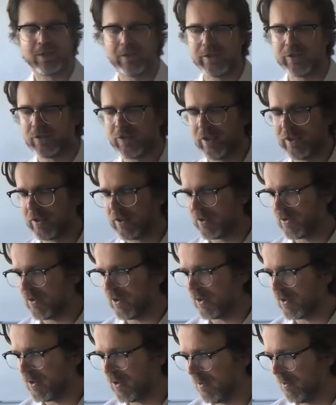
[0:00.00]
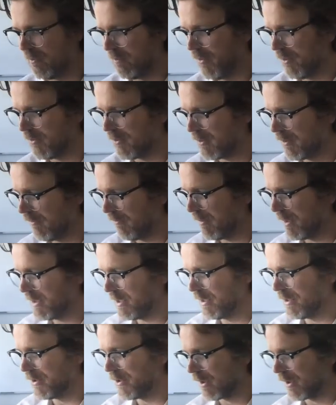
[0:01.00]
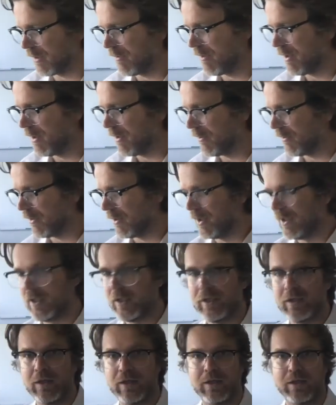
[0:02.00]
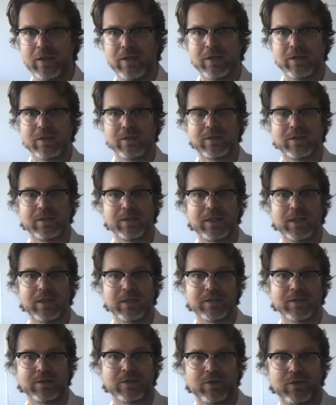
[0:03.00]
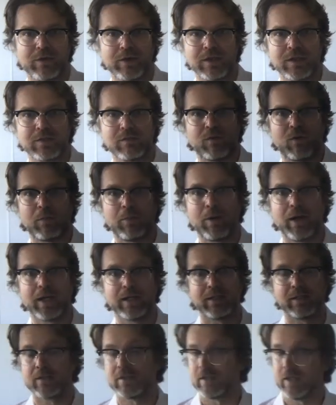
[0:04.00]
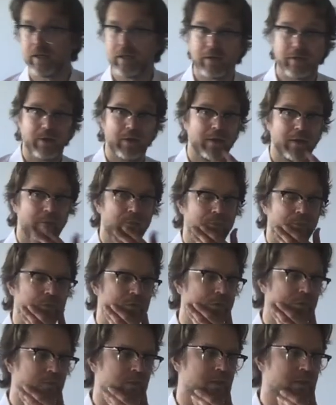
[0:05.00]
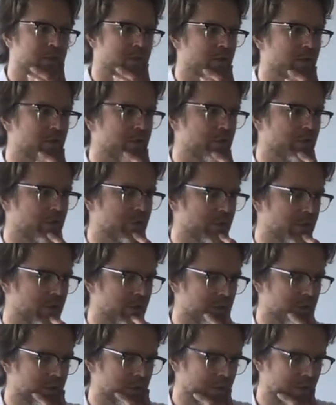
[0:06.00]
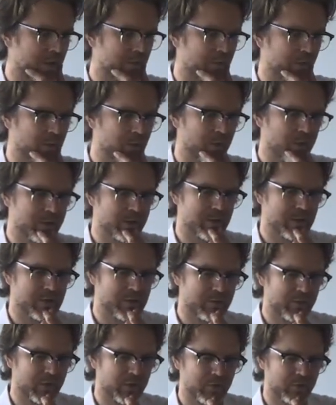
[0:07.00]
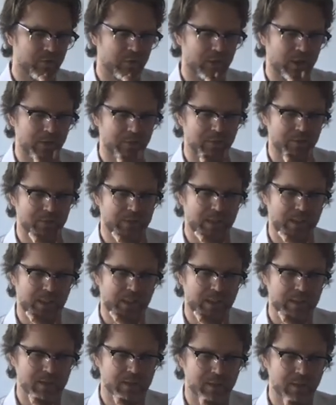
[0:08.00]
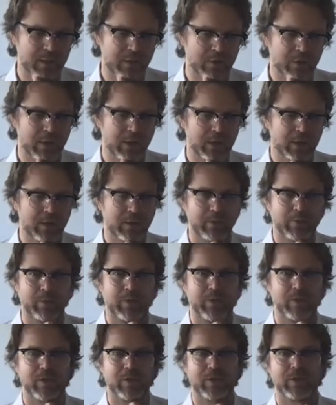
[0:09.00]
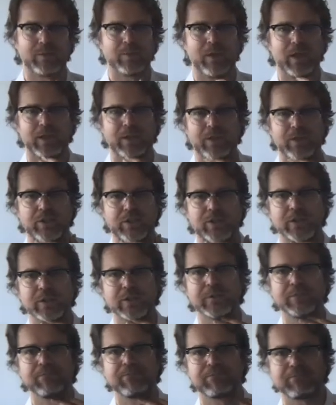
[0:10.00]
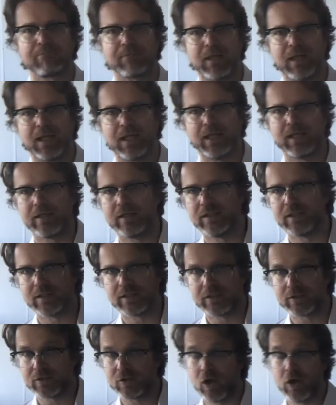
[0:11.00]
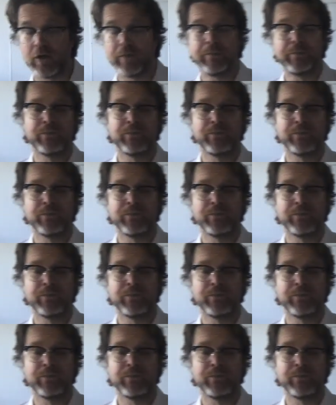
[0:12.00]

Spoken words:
trying to structure most of my teaching around telling stories from practice and from research, having worked in this field for a couple of decades now, both as a practitioner and as a scholar.